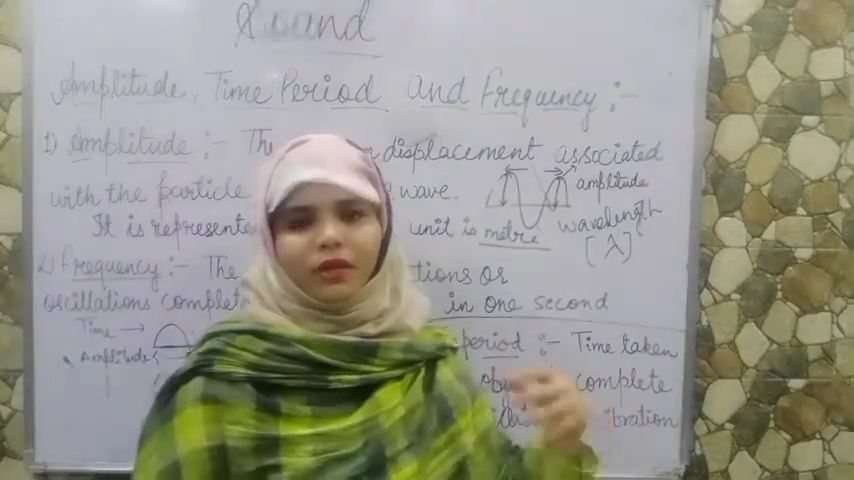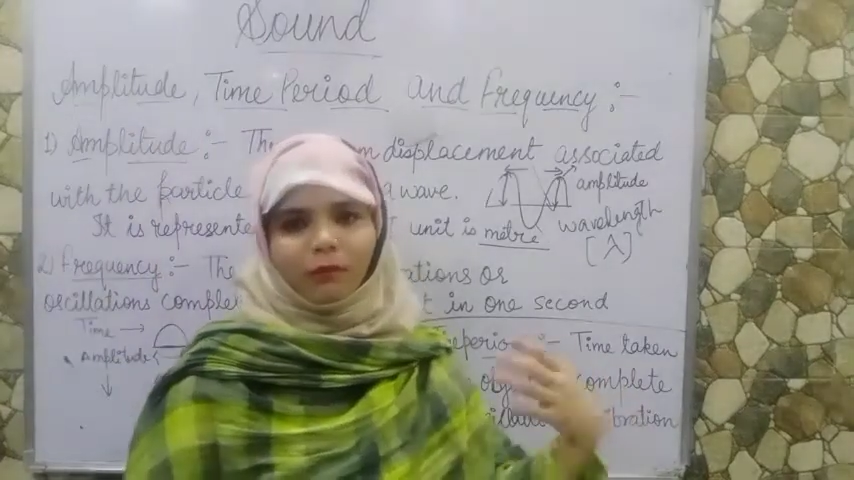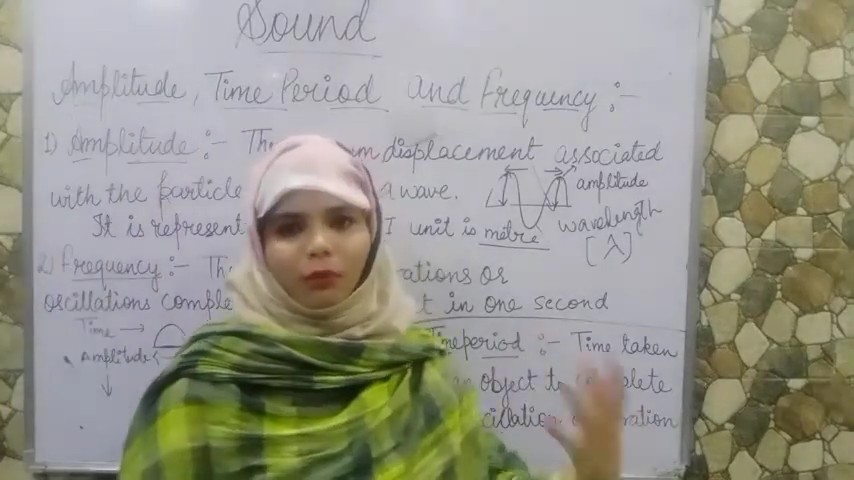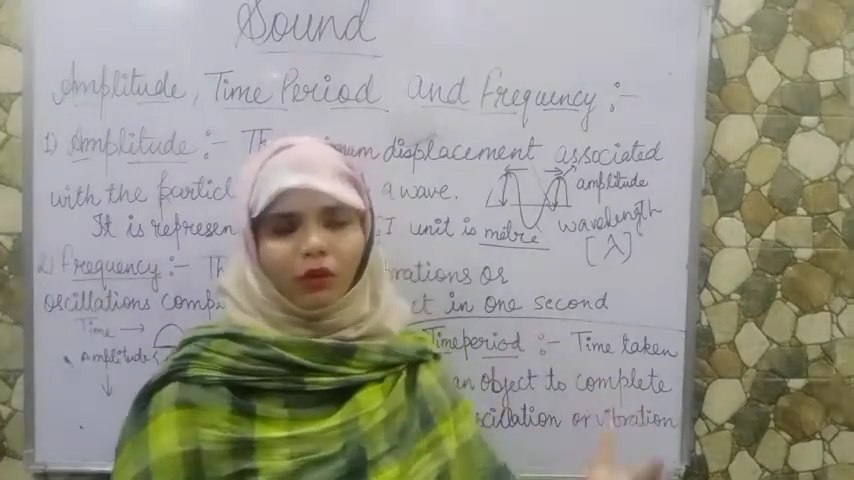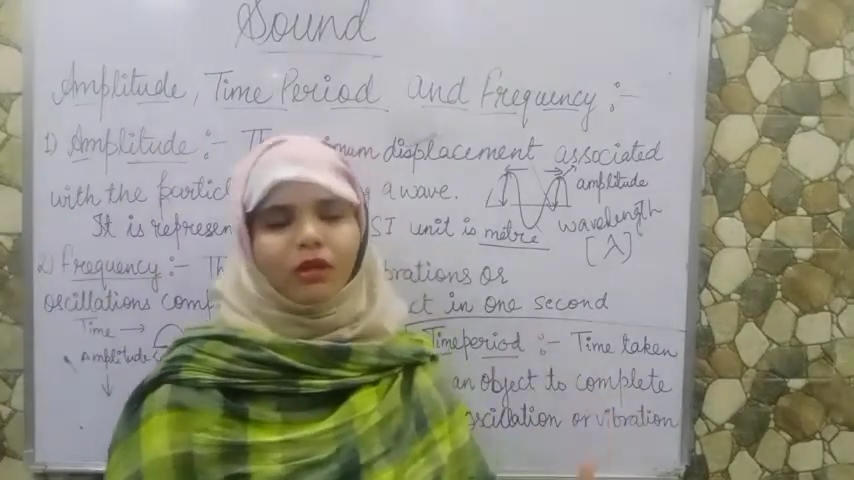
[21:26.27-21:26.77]

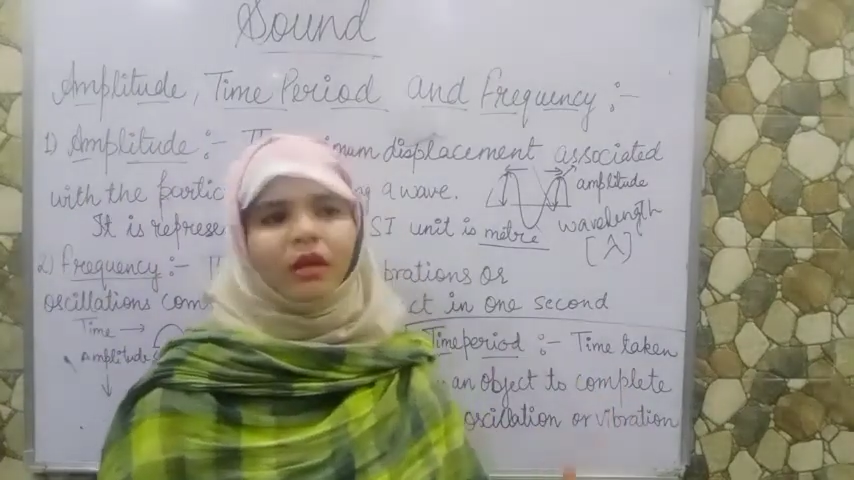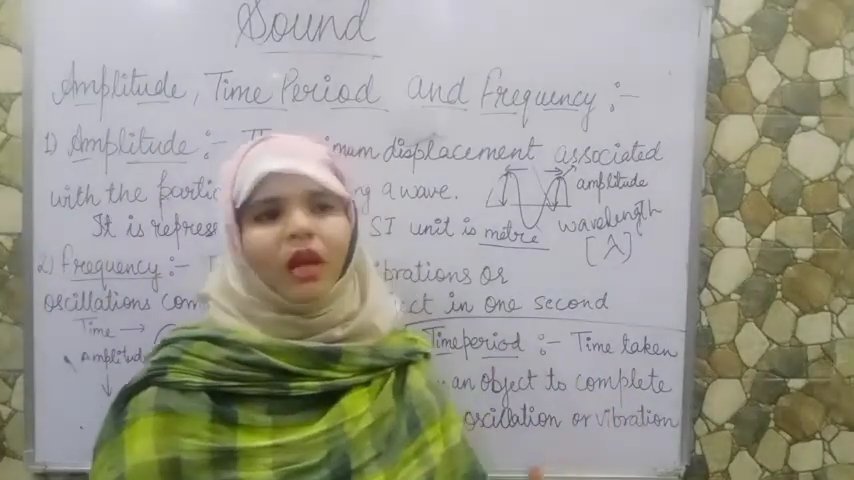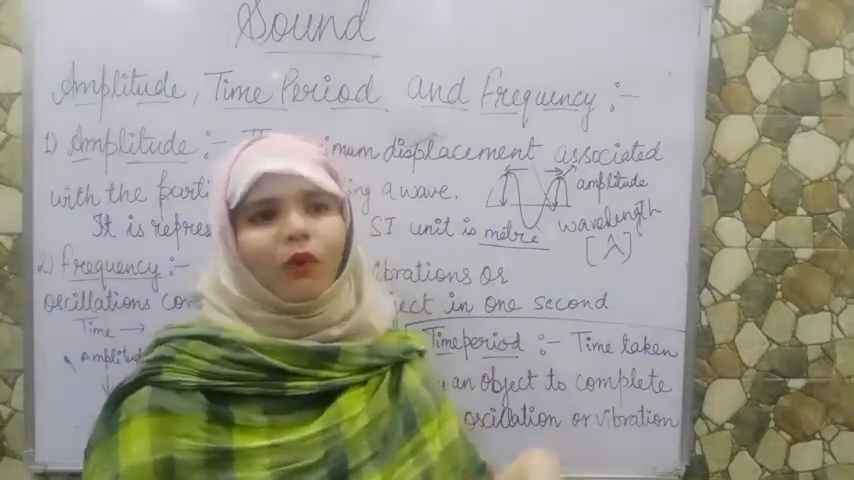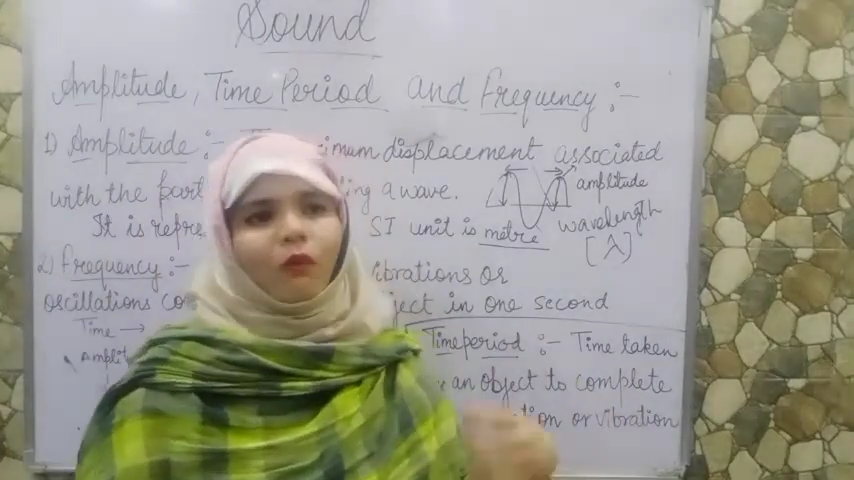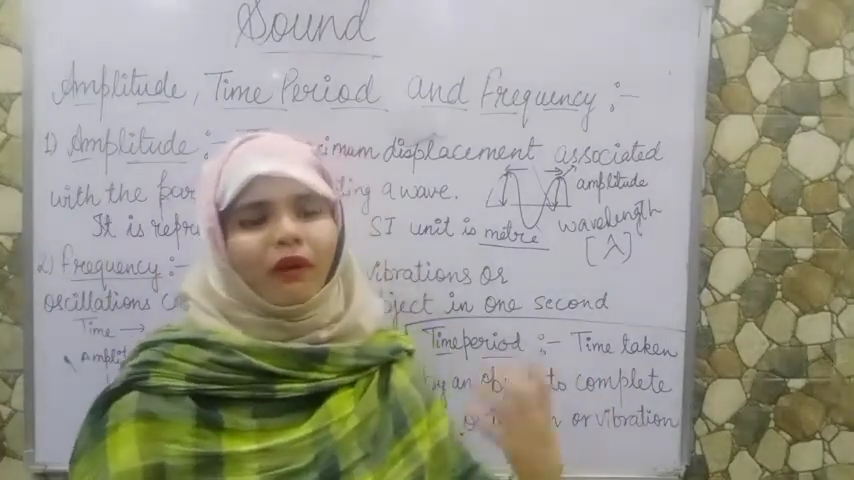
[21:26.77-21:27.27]
Suppose
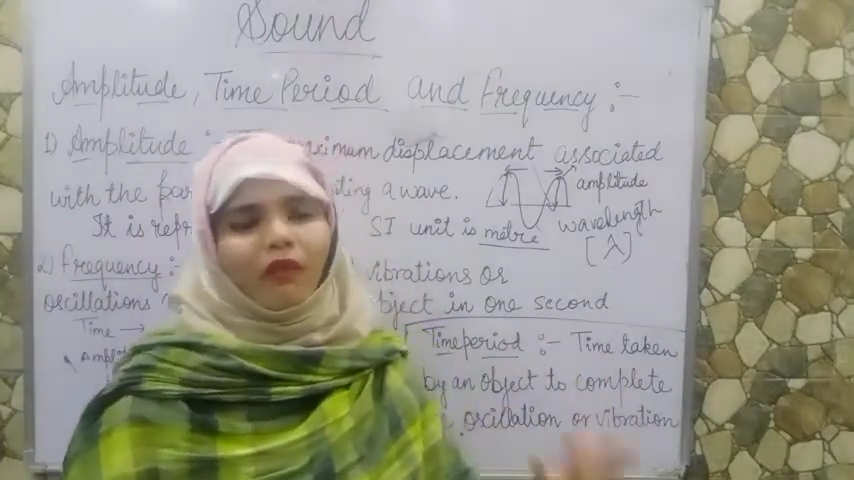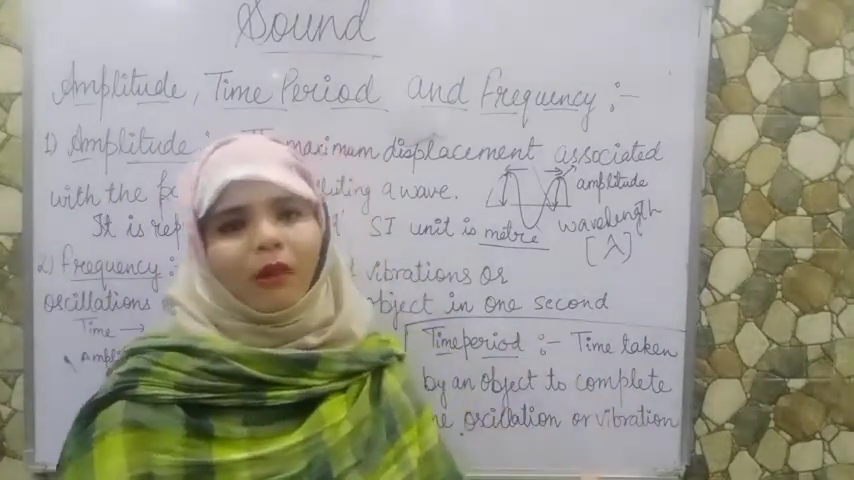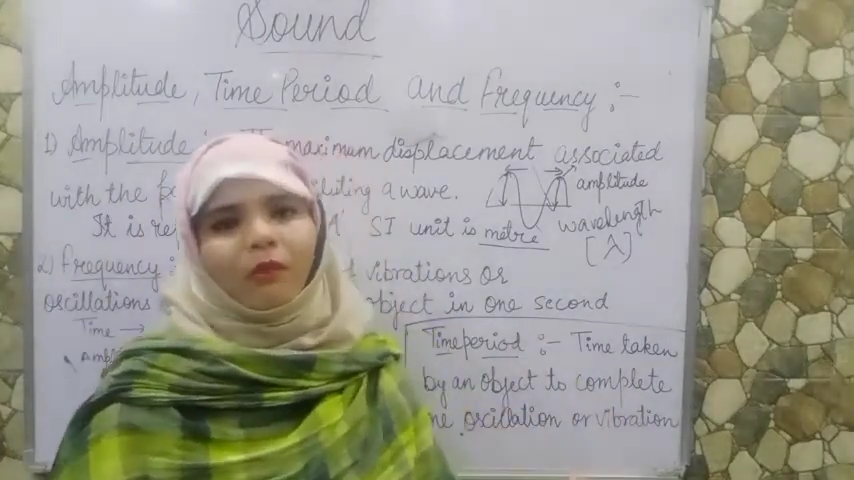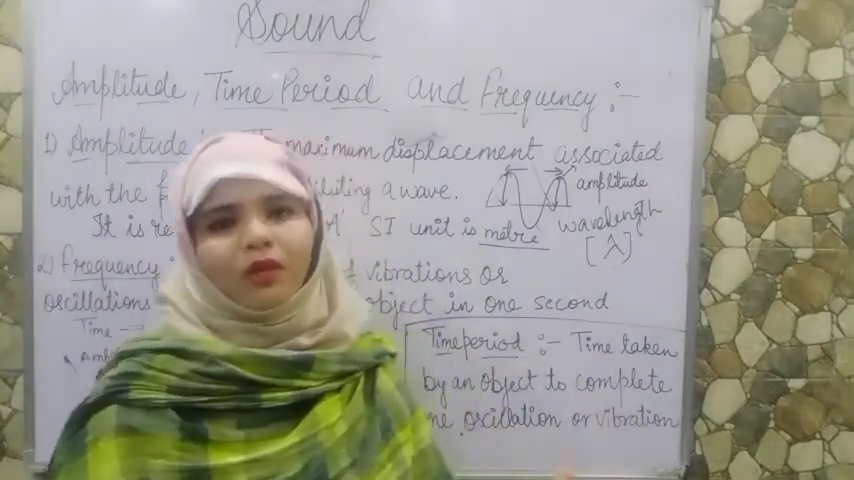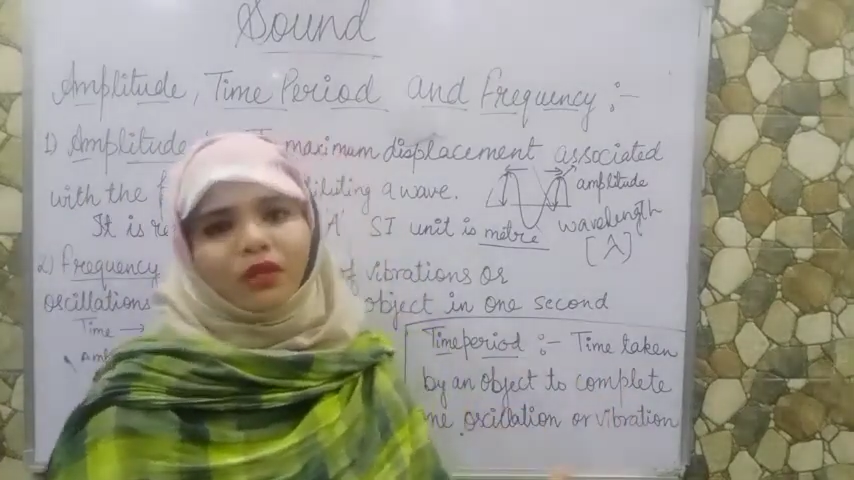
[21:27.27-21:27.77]
one
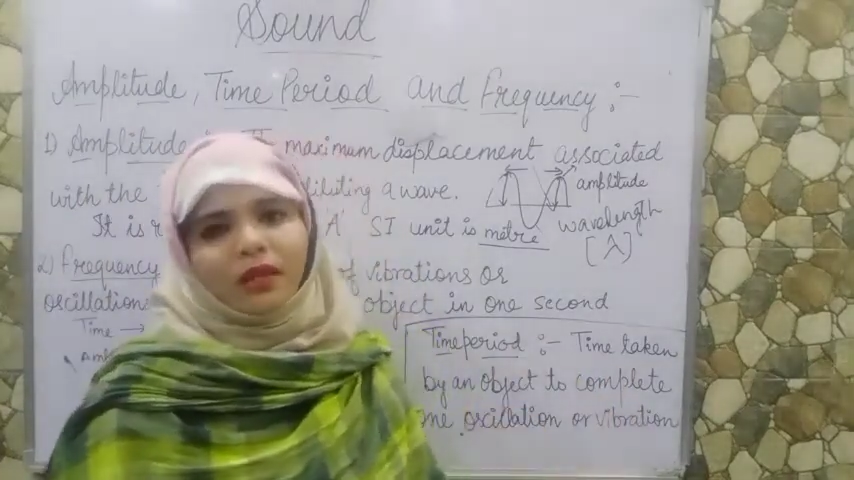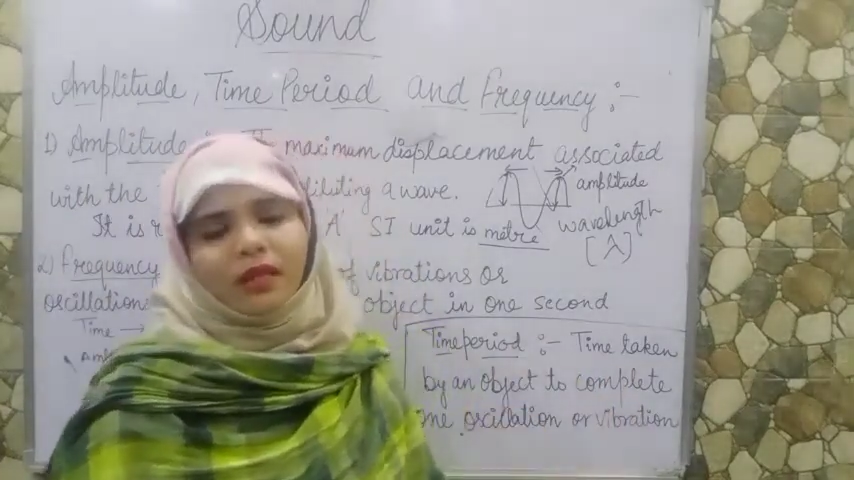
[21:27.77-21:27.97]
vibration